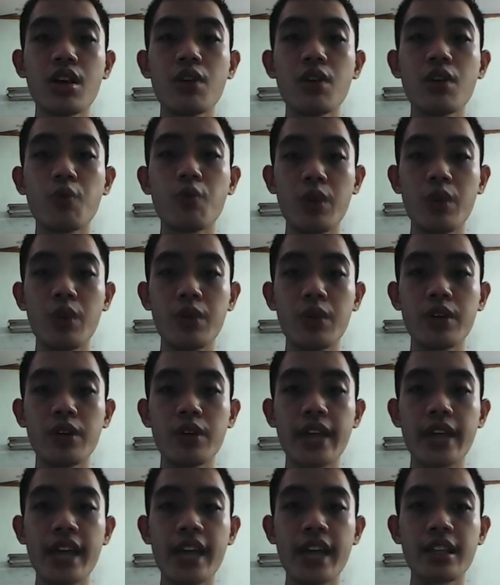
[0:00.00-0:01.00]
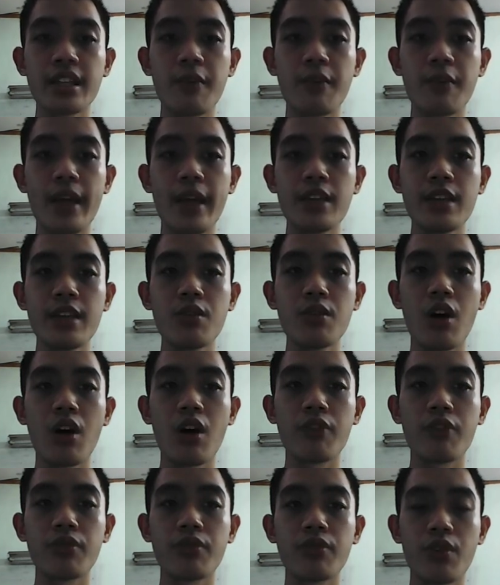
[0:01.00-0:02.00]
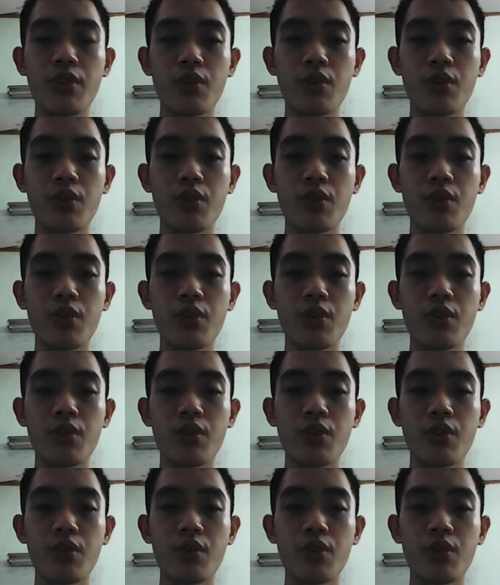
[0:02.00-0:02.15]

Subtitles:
we will get the value of rho.